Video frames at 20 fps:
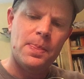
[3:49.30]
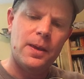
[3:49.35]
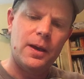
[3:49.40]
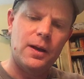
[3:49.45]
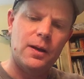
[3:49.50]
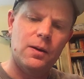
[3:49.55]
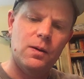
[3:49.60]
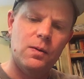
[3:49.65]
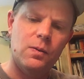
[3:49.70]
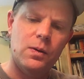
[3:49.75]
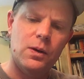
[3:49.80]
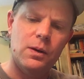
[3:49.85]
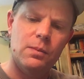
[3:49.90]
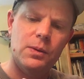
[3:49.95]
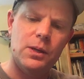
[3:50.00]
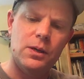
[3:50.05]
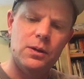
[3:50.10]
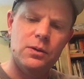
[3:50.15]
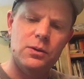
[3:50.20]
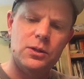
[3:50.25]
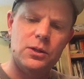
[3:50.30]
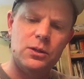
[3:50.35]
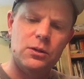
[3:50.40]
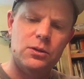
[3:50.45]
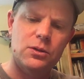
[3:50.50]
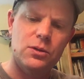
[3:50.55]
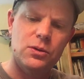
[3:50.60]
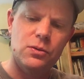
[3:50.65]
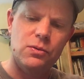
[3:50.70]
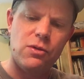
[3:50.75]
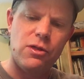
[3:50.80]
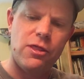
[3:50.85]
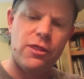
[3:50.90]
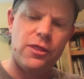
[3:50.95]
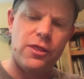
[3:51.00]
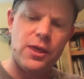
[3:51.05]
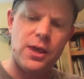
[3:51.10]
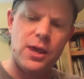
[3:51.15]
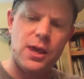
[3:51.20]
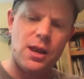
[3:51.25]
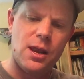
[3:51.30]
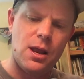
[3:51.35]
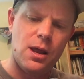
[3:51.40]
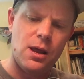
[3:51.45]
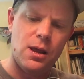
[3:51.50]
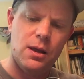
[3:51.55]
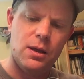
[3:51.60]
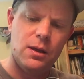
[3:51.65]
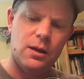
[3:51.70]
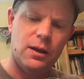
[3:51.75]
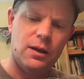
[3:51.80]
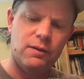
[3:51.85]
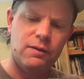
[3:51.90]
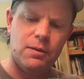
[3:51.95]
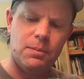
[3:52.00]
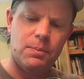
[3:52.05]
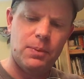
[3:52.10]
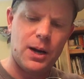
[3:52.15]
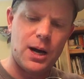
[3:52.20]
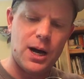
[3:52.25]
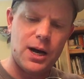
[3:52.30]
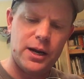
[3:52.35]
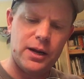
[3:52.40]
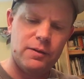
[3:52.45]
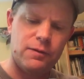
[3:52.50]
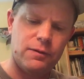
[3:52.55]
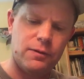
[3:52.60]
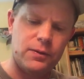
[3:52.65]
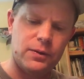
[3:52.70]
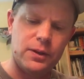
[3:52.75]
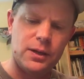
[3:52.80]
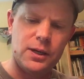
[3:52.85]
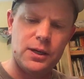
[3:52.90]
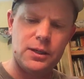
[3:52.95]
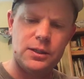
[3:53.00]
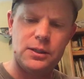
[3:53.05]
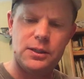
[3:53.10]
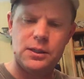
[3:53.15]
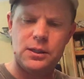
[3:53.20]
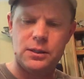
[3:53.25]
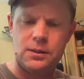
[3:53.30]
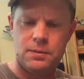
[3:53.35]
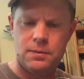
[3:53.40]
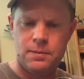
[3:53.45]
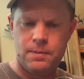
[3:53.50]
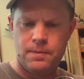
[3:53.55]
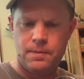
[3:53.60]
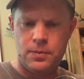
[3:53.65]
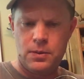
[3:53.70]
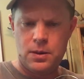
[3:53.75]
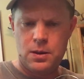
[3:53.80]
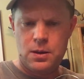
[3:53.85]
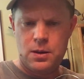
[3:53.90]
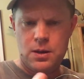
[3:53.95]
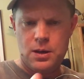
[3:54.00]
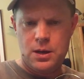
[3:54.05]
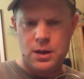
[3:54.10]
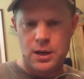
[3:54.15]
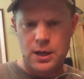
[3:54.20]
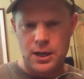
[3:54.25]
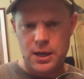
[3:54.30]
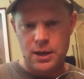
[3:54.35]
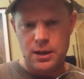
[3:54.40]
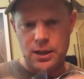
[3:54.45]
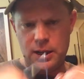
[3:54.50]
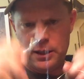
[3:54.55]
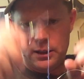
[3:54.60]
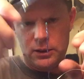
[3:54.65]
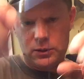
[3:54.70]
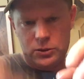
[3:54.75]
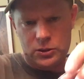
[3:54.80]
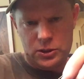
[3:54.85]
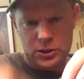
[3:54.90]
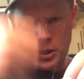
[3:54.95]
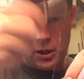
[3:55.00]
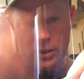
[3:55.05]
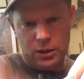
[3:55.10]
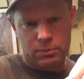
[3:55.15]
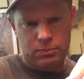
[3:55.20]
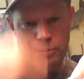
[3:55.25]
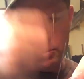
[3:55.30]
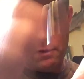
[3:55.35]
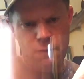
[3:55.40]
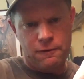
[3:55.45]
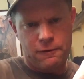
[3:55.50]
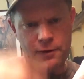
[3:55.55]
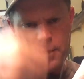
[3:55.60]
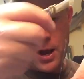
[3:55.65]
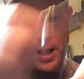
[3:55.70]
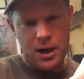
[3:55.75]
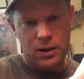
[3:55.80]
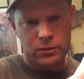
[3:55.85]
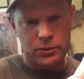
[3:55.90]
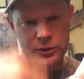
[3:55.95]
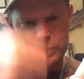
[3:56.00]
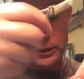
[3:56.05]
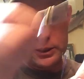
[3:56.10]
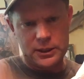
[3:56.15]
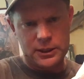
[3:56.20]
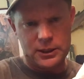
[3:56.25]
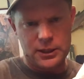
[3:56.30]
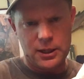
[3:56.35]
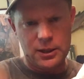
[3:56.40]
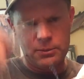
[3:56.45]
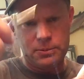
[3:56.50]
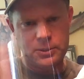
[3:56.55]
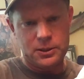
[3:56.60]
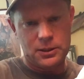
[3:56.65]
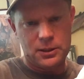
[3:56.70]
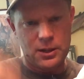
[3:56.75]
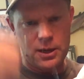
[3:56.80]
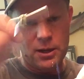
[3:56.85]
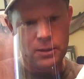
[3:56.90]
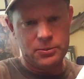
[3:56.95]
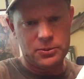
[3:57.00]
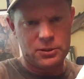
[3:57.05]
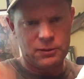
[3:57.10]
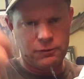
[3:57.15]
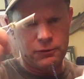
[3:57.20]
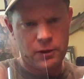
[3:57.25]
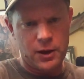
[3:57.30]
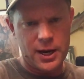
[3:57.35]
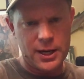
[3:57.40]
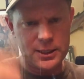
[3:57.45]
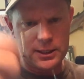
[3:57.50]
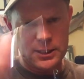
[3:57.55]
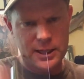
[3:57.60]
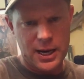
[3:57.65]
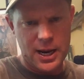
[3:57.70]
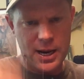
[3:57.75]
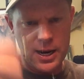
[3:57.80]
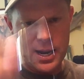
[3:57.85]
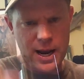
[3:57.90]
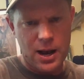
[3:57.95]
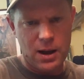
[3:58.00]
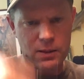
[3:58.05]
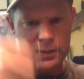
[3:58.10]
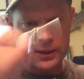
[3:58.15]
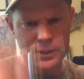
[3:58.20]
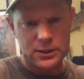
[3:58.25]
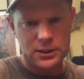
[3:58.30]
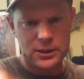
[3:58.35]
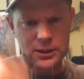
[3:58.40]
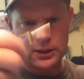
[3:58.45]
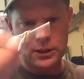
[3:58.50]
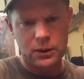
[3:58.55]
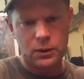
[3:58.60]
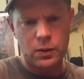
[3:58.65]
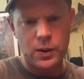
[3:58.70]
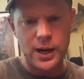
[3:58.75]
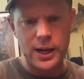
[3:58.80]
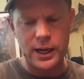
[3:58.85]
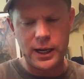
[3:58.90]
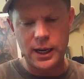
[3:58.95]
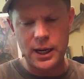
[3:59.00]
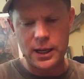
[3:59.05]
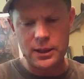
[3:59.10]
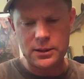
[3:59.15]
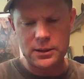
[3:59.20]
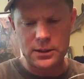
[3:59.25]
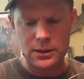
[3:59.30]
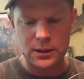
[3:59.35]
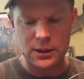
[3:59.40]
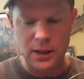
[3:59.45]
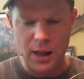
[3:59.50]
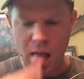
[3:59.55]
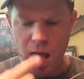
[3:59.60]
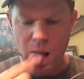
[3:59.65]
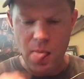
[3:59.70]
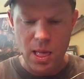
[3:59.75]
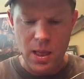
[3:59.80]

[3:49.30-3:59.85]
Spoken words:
I don't want to be using too thin of a body for this. That little solid profile really helps the fly stand out, and that silhouette against the